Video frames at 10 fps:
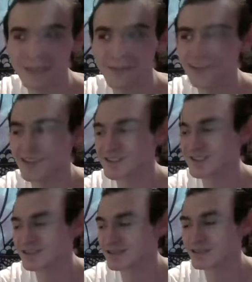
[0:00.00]

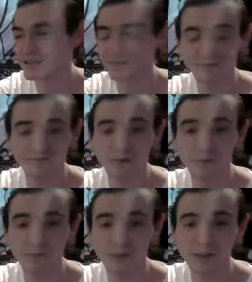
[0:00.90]
because
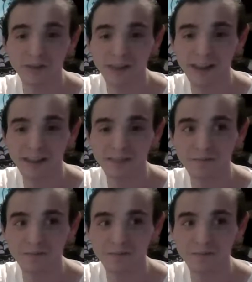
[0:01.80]
you feel that,